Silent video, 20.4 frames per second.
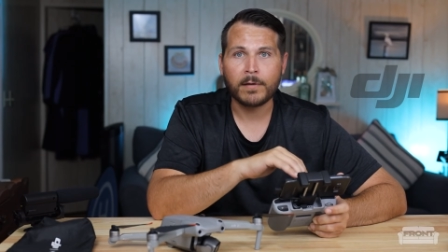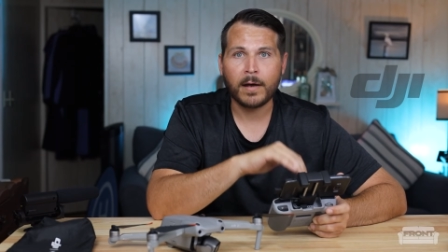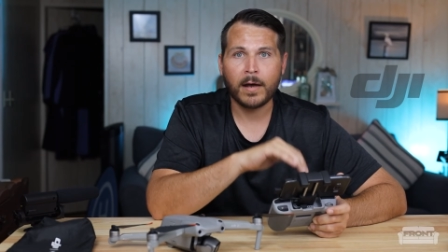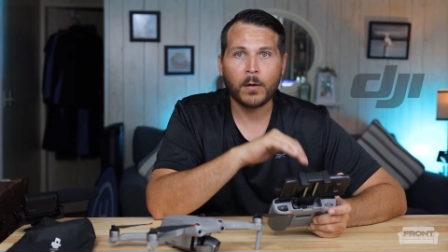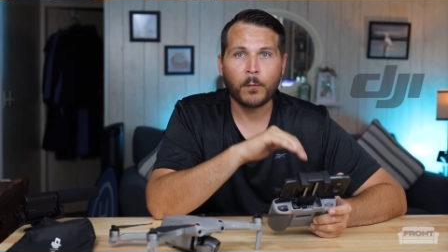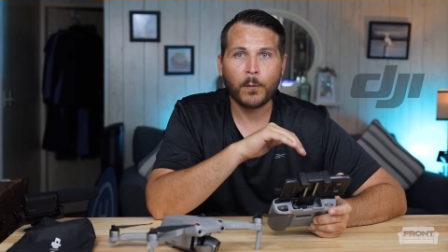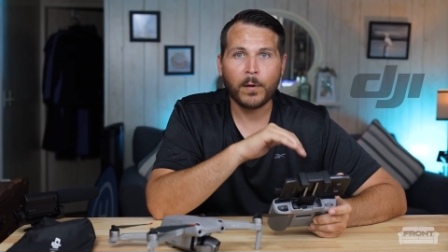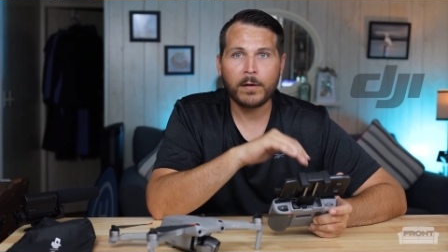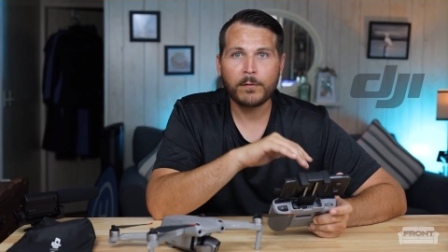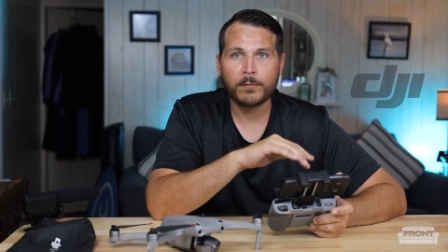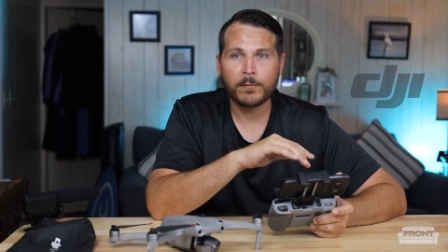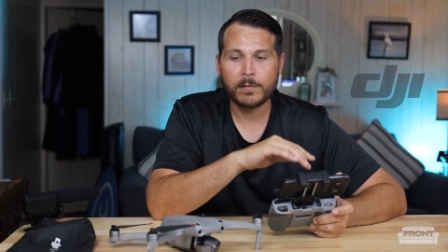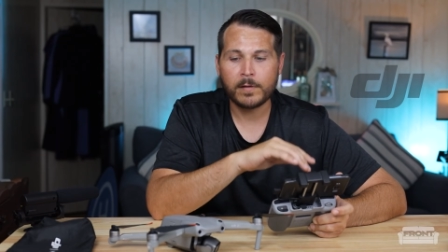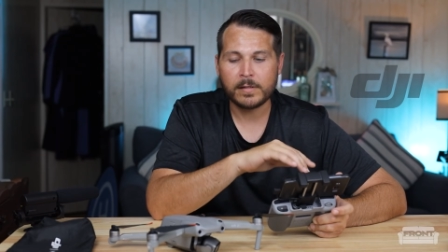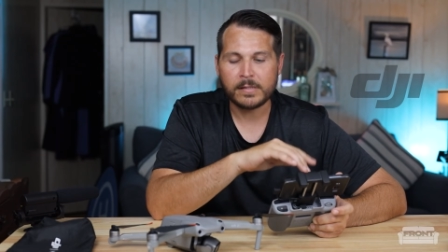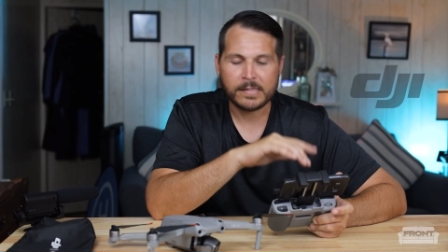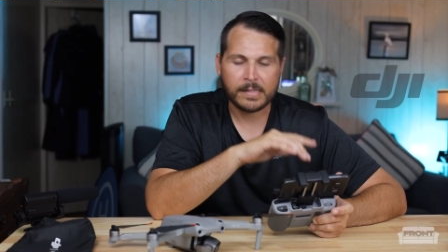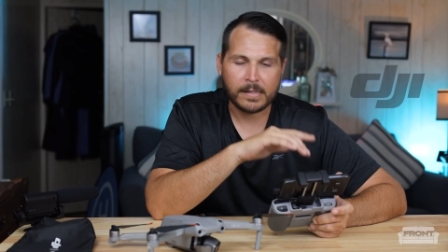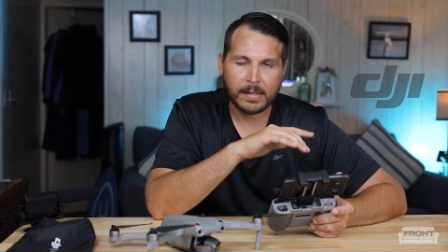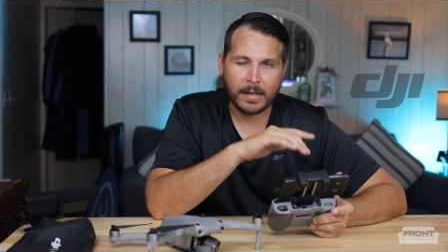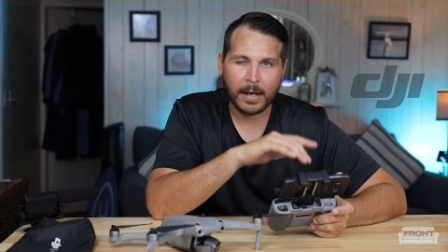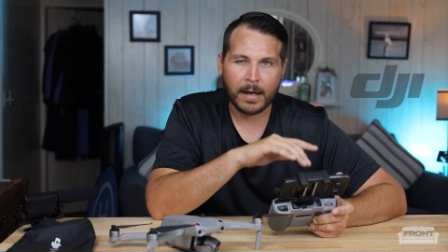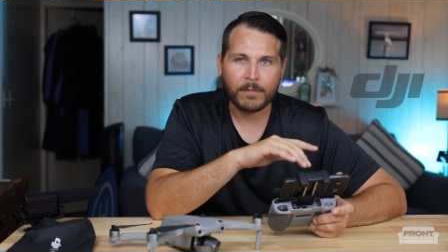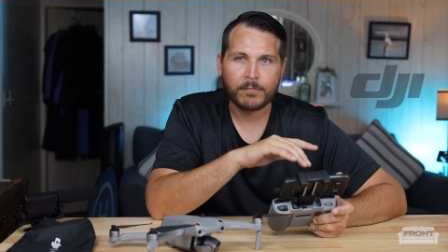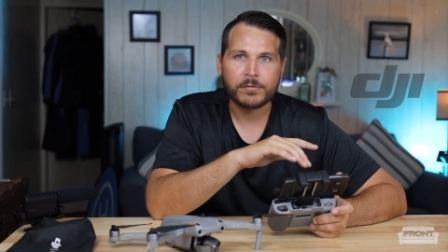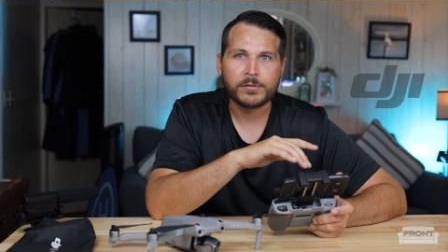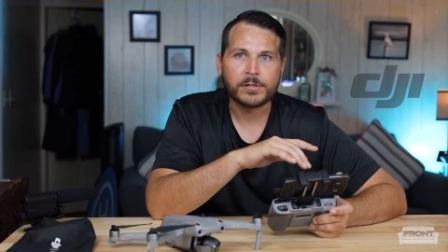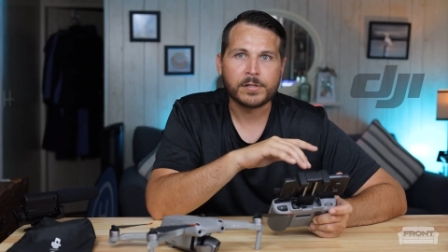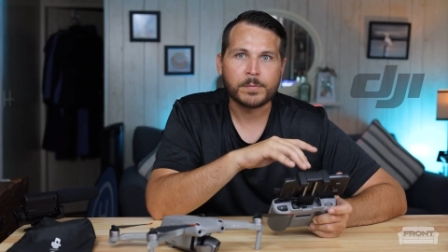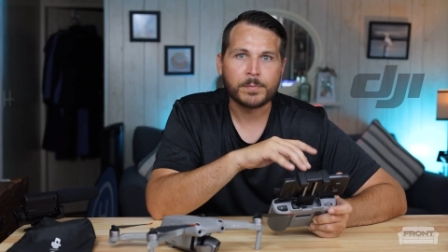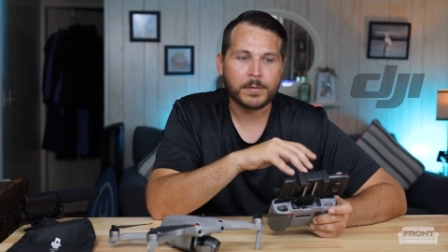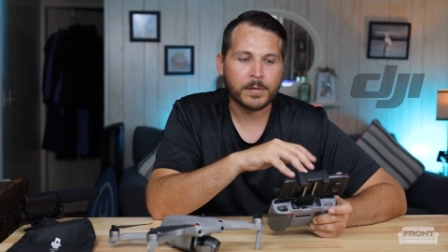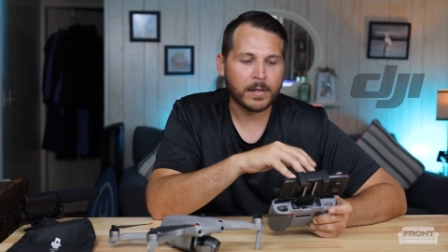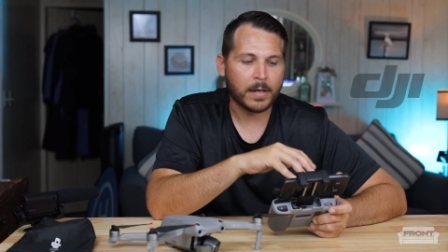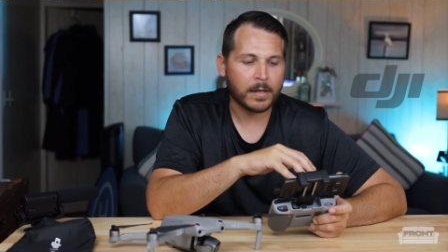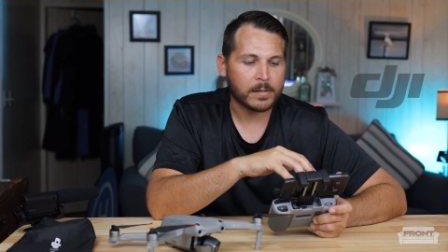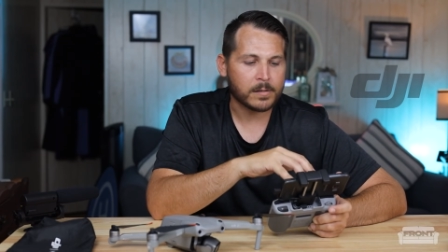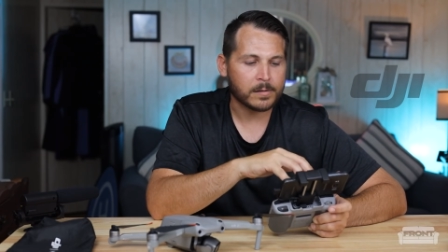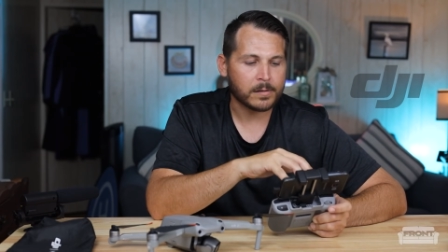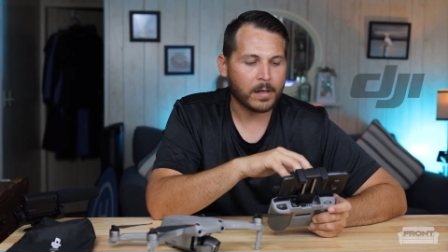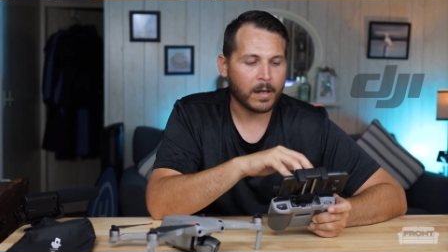I wait for this thing to have a
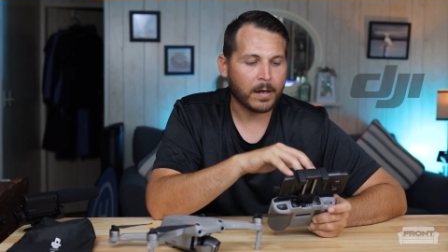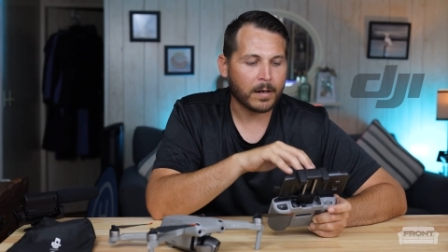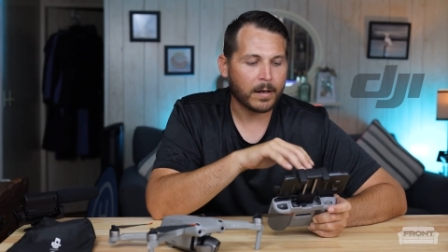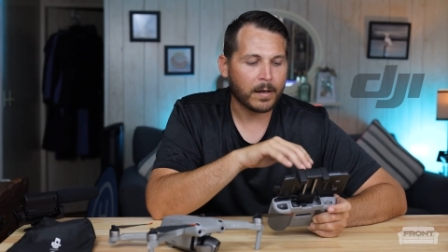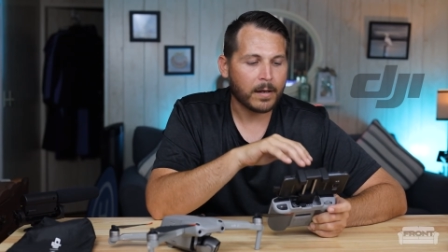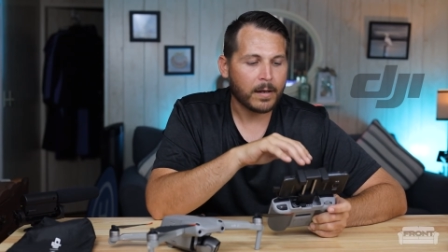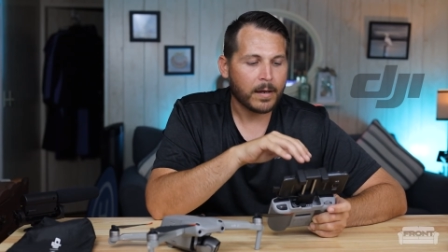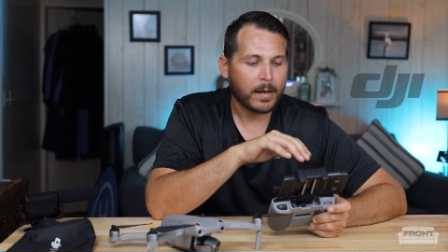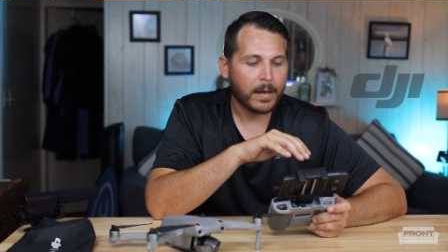GPS lock,